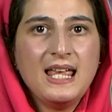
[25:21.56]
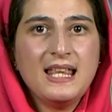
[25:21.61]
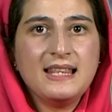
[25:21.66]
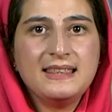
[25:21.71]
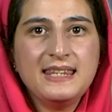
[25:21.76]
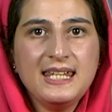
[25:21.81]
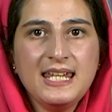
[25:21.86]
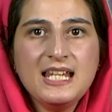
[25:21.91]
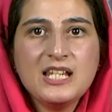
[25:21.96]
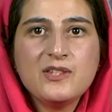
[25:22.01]

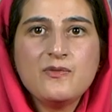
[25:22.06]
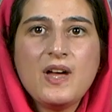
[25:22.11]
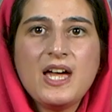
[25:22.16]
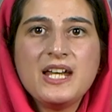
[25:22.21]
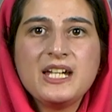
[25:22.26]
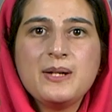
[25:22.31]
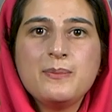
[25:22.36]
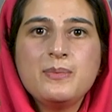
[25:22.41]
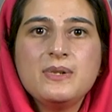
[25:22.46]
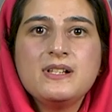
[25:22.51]
These
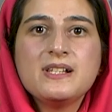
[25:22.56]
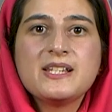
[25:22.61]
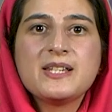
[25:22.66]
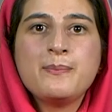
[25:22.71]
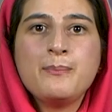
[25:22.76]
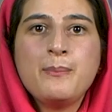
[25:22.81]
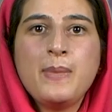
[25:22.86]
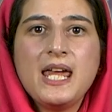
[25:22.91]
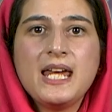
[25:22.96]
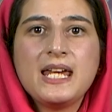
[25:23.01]
variables
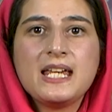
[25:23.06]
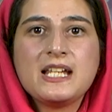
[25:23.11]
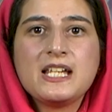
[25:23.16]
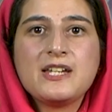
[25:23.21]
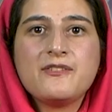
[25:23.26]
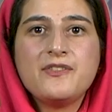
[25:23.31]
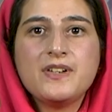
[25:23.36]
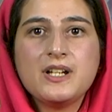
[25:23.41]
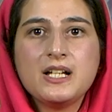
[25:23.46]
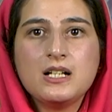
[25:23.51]
make it
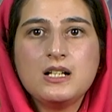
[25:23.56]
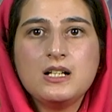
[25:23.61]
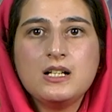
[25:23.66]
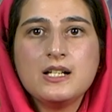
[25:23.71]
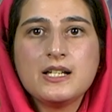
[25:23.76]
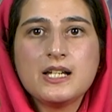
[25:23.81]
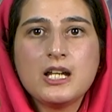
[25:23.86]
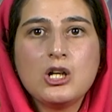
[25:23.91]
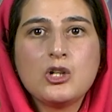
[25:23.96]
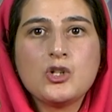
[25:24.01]

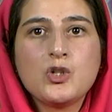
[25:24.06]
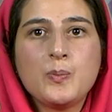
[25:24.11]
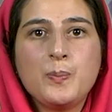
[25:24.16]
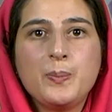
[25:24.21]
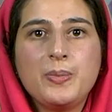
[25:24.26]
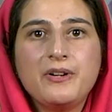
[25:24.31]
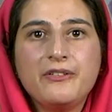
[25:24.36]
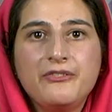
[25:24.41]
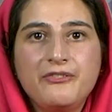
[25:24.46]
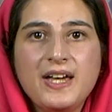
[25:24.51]
difficult to
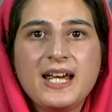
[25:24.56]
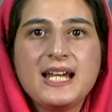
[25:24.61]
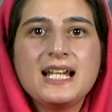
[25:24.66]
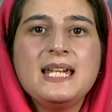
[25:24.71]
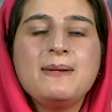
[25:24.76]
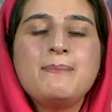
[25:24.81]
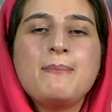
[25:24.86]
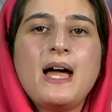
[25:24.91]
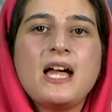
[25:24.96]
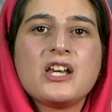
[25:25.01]
perfectly
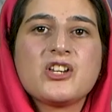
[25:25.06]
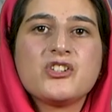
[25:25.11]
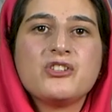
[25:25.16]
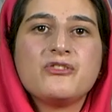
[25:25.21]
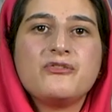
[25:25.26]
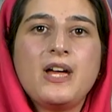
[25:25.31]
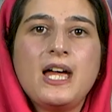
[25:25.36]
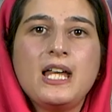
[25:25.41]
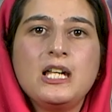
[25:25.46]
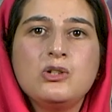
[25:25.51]
match the
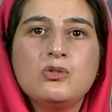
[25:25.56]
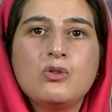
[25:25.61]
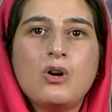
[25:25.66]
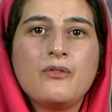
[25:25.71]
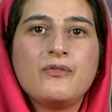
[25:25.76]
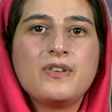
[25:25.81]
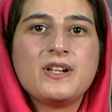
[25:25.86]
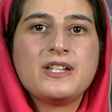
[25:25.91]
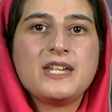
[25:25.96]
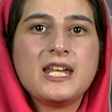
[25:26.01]
value
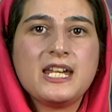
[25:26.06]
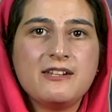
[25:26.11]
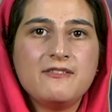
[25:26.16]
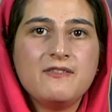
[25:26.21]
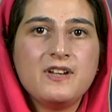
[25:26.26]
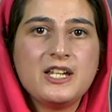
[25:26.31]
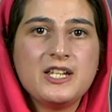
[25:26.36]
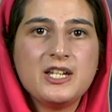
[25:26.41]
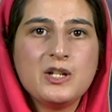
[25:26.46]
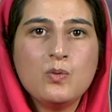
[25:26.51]
of a
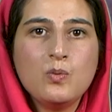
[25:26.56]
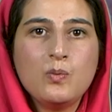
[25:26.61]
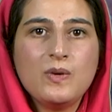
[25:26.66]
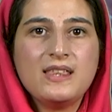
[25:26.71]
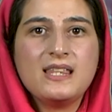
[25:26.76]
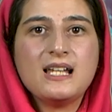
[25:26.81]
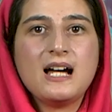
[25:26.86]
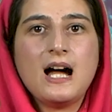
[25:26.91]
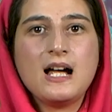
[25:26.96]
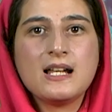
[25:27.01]
derivative with
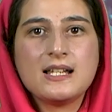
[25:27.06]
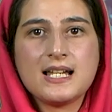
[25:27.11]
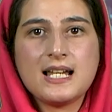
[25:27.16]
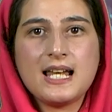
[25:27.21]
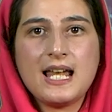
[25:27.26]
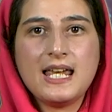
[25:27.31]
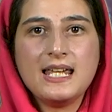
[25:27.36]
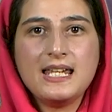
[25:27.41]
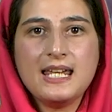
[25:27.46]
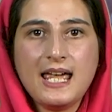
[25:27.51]
the
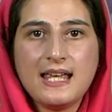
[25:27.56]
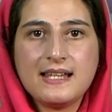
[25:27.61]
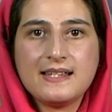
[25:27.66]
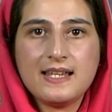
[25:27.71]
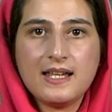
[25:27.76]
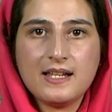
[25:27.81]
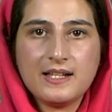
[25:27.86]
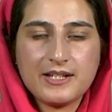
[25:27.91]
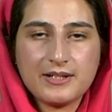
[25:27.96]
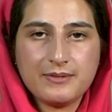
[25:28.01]
underlying
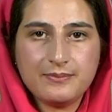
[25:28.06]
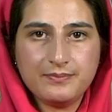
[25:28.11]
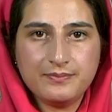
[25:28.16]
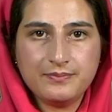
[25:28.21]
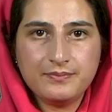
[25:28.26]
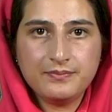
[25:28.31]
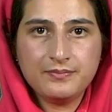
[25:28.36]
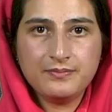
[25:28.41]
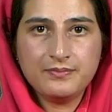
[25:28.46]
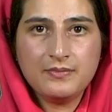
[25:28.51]
asset.
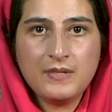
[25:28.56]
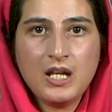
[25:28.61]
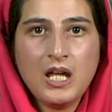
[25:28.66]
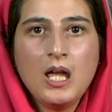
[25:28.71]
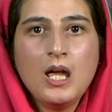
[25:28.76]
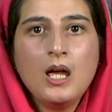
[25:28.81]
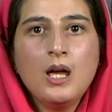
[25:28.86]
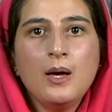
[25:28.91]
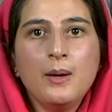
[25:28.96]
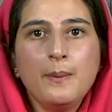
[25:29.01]

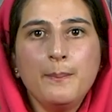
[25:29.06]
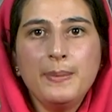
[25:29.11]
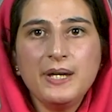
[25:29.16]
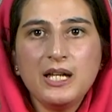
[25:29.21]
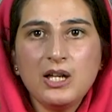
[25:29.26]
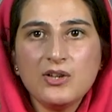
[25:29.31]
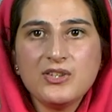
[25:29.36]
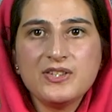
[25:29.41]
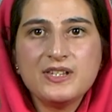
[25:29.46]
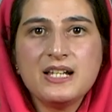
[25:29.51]

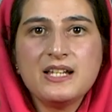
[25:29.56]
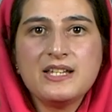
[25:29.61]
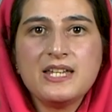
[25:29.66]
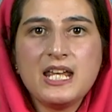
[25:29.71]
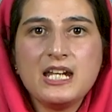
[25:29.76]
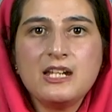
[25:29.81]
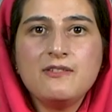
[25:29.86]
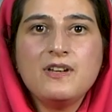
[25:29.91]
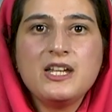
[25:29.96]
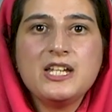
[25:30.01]
Because the
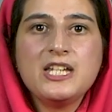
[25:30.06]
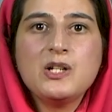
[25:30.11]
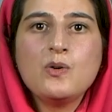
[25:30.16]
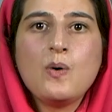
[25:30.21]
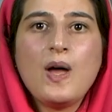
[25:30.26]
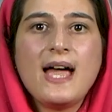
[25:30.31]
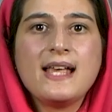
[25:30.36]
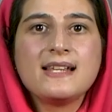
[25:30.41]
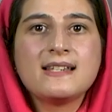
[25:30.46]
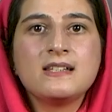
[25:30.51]
derivative
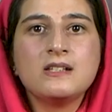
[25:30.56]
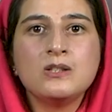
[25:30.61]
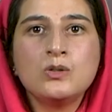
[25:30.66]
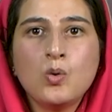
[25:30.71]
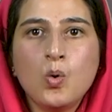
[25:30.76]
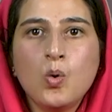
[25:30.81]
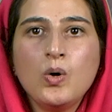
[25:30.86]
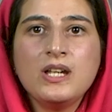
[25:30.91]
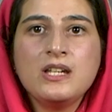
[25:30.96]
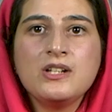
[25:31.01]
has
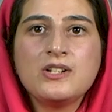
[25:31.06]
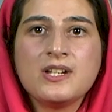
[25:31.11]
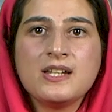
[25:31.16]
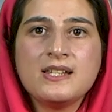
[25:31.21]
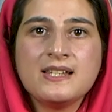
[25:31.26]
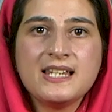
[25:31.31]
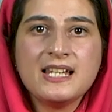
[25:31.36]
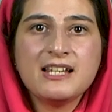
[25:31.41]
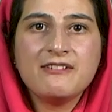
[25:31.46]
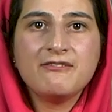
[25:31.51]
no
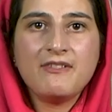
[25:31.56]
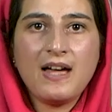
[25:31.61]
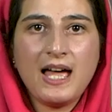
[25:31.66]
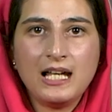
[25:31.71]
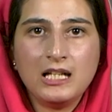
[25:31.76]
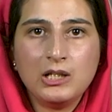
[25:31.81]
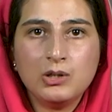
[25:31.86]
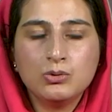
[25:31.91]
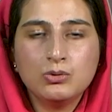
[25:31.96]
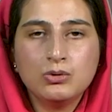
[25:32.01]
intrinsic
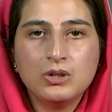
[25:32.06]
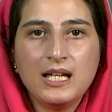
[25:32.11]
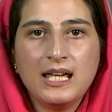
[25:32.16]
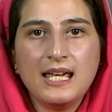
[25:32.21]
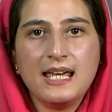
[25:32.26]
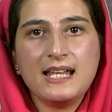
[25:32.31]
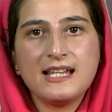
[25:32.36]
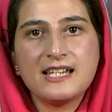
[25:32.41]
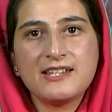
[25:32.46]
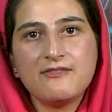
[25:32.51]
value,
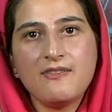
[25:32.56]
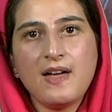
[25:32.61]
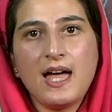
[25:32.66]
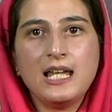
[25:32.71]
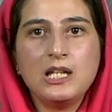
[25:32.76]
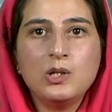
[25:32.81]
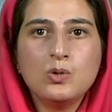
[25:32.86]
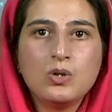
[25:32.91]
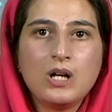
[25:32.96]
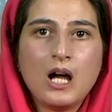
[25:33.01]
its
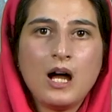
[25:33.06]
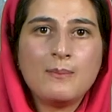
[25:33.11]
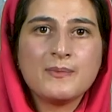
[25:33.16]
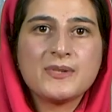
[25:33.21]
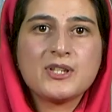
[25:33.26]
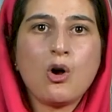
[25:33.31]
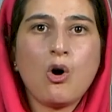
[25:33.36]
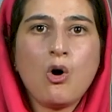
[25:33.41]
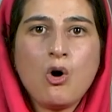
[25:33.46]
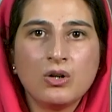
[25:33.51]
value comes
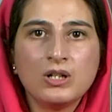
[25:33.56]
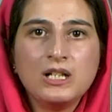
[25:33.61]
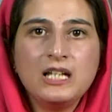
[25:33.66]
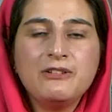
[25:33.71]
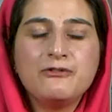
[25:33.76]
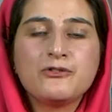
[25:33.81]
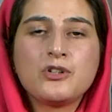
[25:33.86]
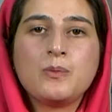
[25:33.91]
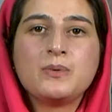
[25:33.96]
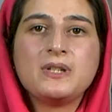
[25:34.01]
only
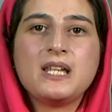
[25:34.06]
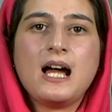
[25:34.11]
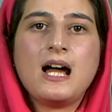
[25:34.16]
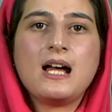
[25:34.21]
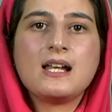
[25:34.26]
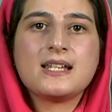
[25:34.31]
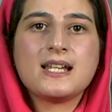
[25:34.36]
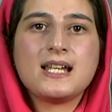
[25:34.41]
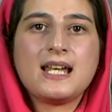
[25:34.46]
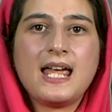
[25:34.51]
from the
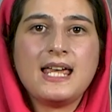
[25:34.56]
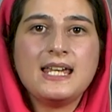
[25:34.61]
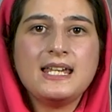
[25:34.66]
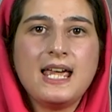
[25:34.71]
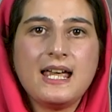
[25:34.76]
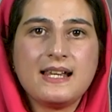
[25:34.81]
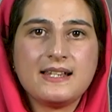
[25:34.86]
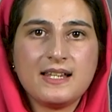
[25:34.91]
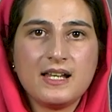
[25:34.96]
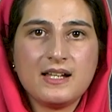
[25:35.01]
underlying
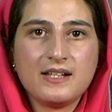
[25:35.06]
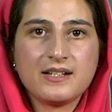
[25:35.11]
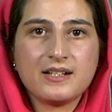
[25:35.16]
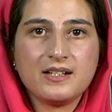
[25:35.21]
asset.